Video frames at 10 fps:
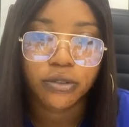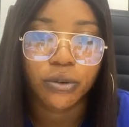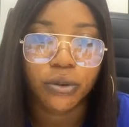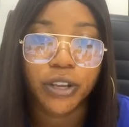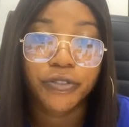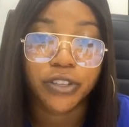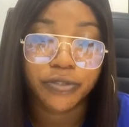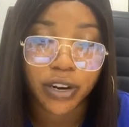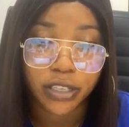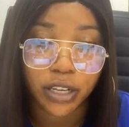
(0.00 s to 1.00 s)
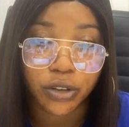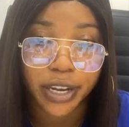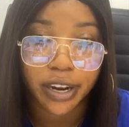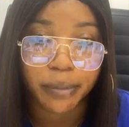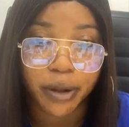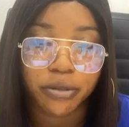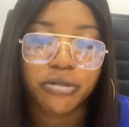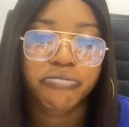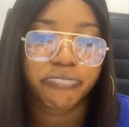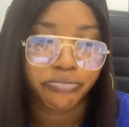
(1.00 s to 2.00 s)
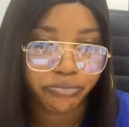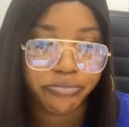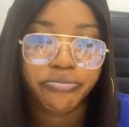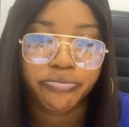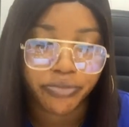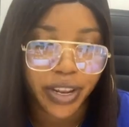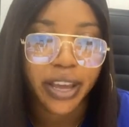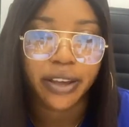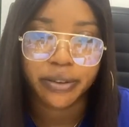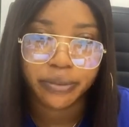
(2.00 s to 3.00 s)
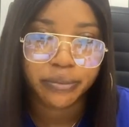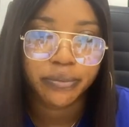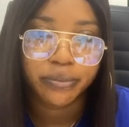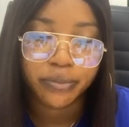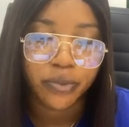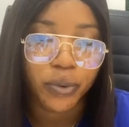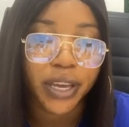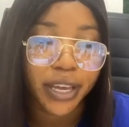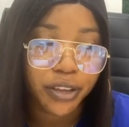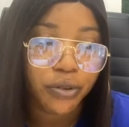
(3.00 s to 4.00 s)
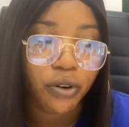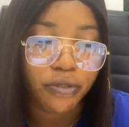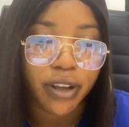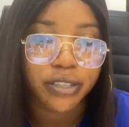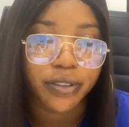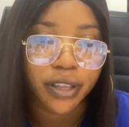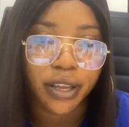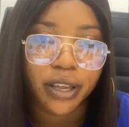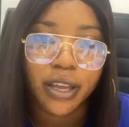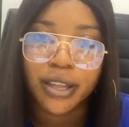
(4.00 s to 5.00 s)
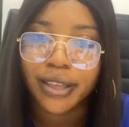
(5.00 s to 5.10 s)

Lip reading: So if it's France you're talking about, yeah, we can get you offers for there.